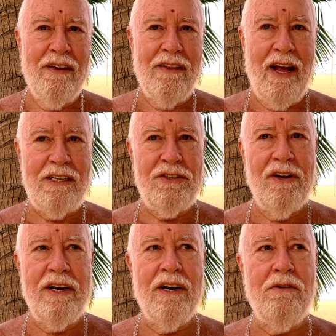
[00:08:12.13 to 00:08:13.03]
Last
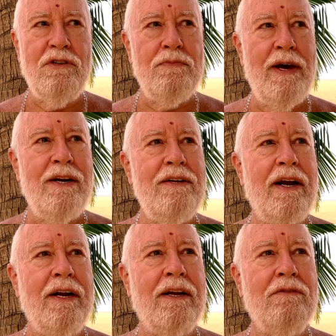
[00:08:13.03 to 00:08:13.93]
night I was
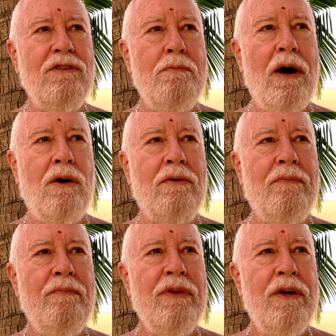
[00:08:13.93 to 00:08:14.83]
meditating about
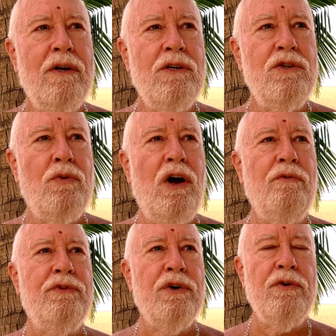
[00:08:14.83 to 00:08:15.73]

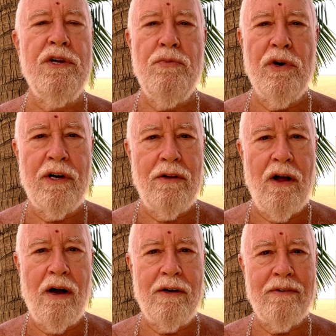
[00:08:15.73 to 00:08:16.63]
12:30, 1 o'clock,